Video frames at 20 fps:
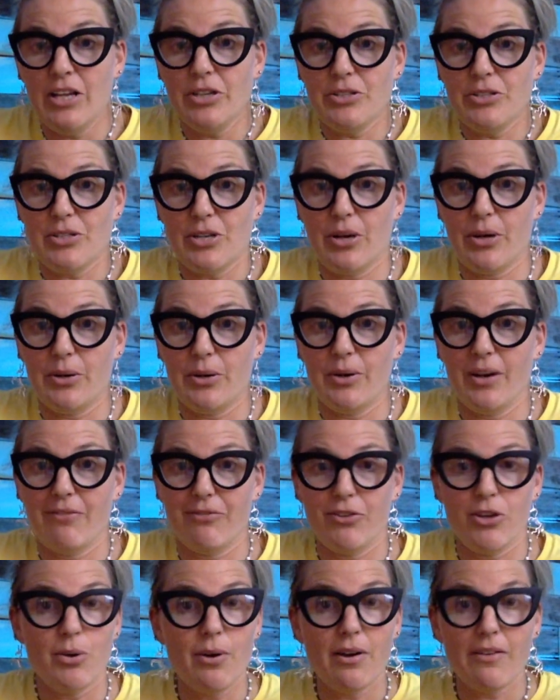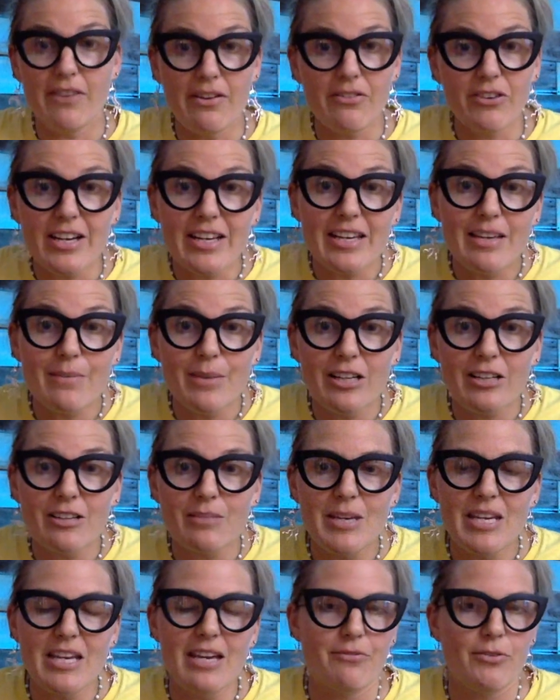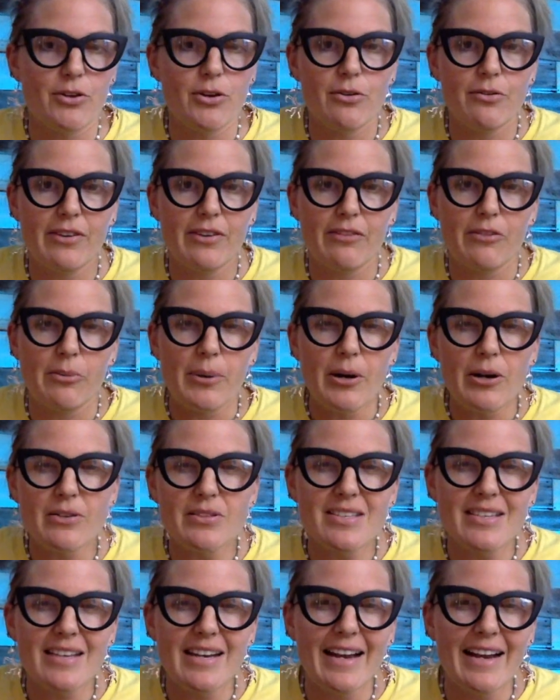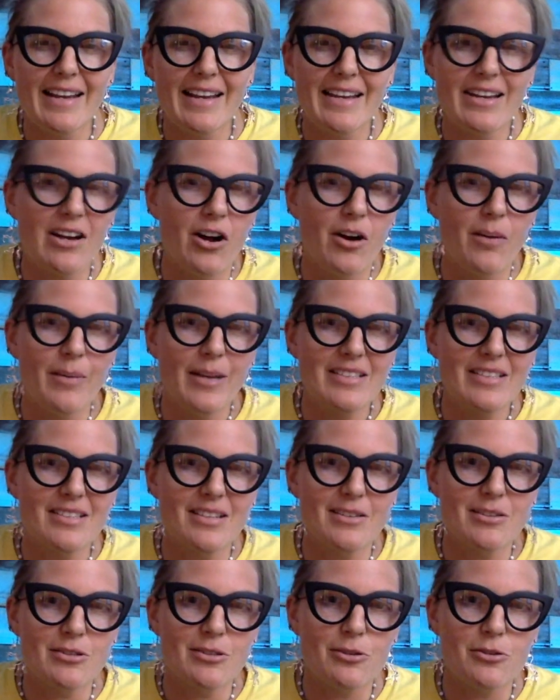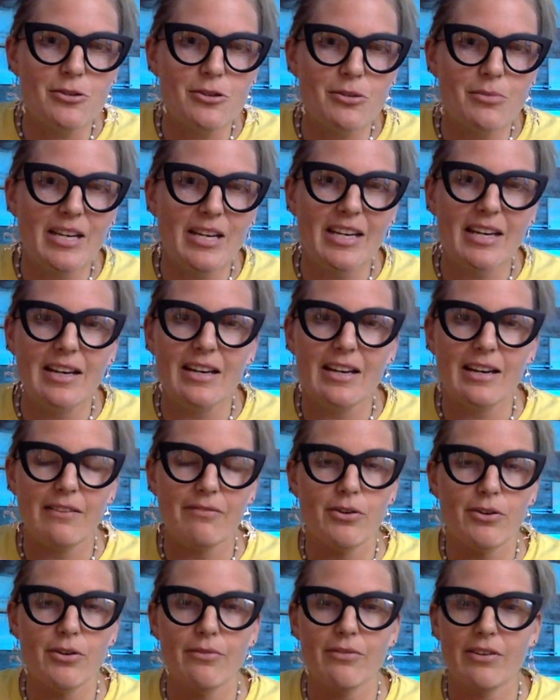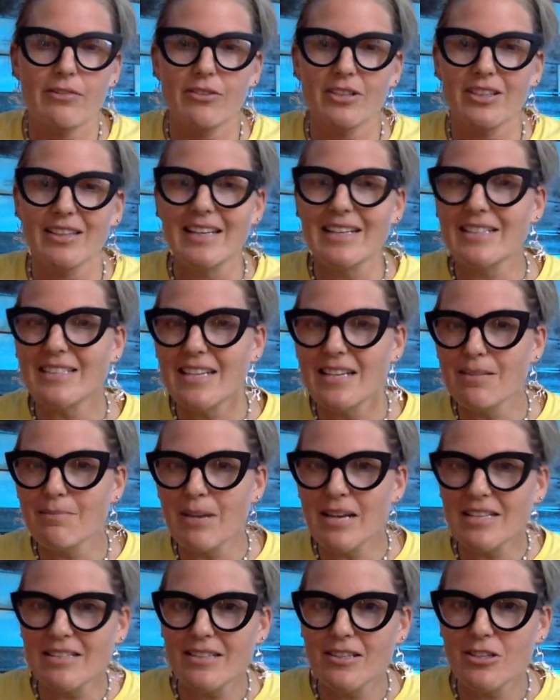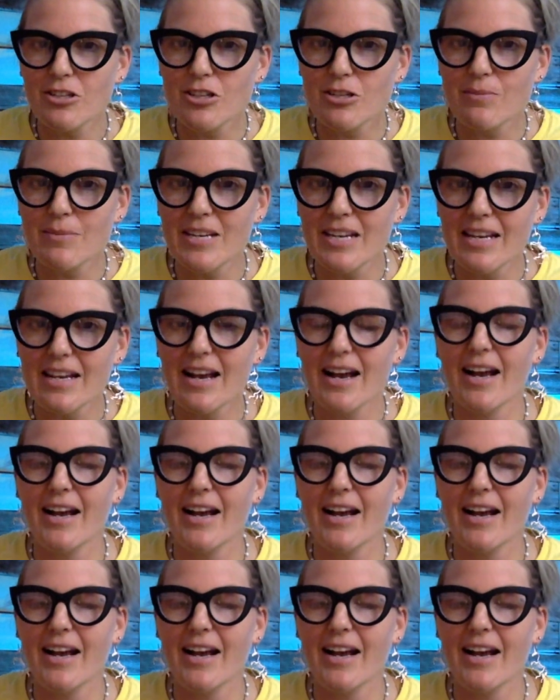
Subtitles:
So if you have ever emailed me, if you have ever posted any comments on social media, if you've ever LinkedIn messaged me,